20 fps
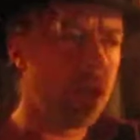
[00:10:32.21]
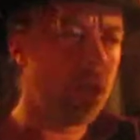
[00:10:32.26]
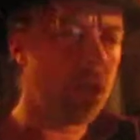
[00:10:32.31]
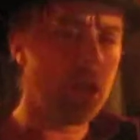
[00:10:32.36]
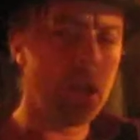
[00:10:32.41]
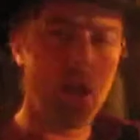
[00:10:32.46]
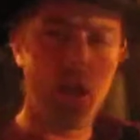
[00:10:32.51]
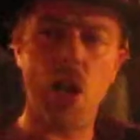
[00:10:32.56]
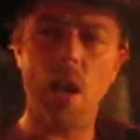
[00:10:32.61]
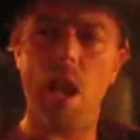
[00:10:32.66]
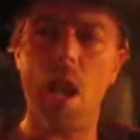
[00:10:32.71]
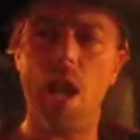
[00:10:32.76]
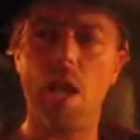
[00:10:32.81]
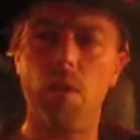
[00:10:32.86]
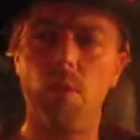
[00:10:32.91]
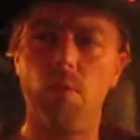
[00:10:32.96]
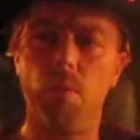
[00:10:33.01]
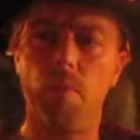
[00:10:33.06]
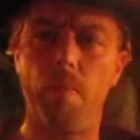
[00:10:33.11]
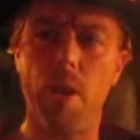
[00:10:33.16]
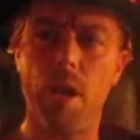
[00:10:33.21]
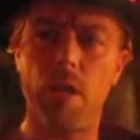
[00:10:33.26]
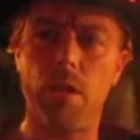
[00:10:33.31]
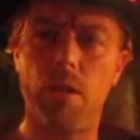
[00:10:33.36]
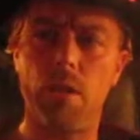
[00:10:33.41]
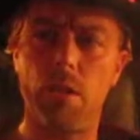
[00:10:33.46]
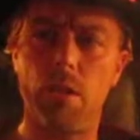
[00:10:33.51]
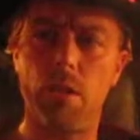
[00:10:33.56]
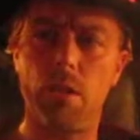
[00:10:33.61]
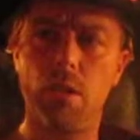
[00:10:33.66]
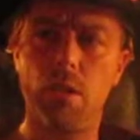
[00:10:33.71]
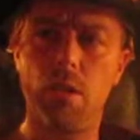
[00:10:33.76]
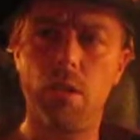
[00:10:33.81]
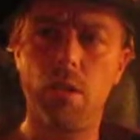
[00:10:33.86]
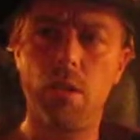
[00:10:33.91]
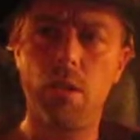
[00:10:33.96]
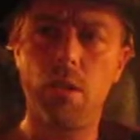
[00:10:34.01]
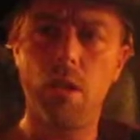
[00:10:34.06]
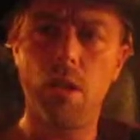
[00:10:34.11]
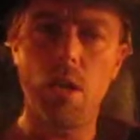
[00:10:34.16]
in an annual basis.
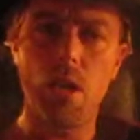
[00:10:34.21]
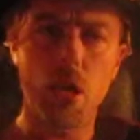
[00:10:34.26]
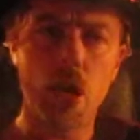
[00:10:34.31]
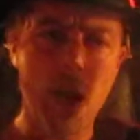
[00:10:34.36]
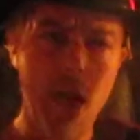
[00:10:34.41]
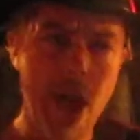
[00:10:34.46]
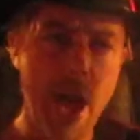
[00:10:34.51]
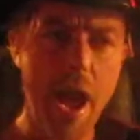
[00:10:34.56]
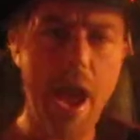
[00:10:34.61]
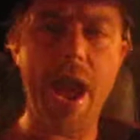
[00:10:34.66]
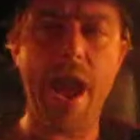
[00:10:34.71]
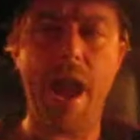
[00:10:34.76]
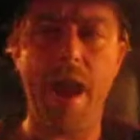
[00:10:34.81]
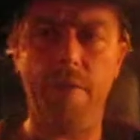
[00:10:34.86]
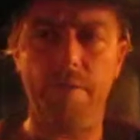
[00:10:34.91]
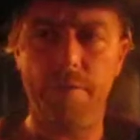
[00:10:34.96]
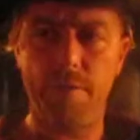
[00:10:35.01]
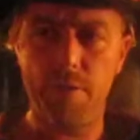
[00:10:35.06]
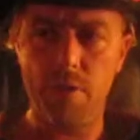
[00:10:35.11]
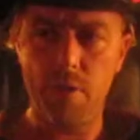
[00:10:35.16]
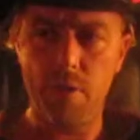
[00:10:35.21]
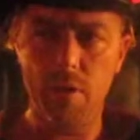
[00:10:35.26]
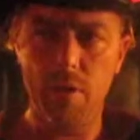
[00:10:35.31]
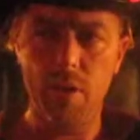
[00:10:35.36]
Half.